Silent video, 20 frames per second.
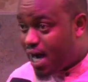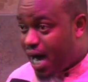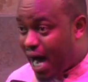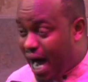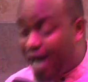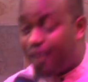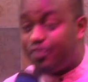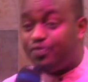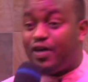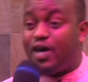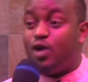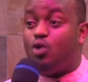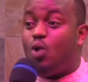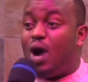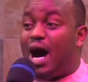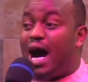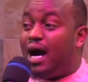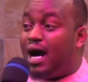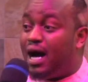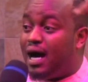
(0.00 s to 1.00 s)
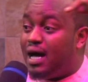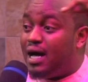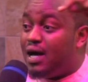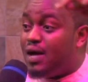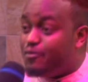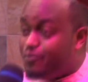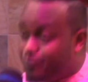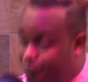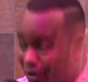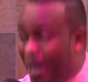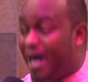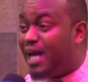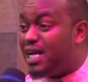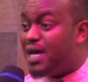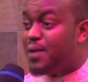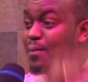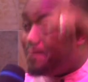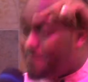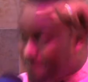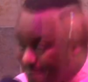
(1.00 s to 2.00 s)
and they were
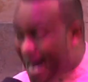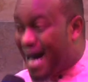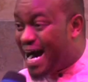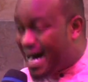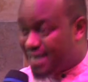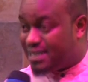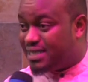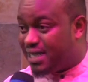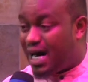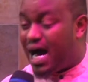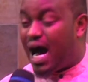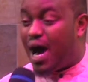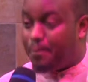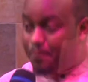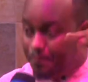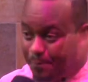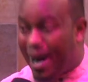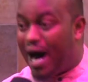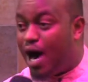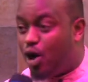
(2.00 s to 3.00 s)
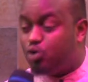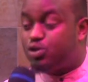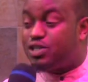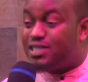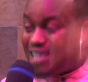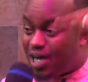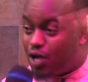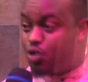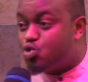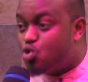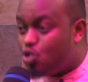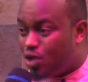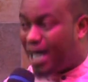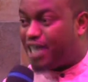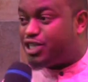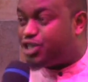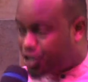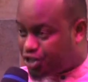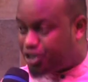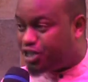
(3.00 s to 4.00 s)
very mad about the
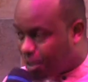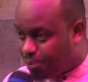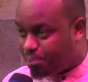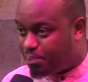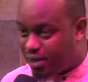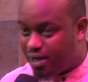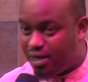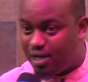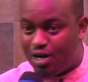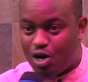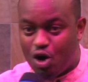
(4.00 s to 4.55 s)
rulership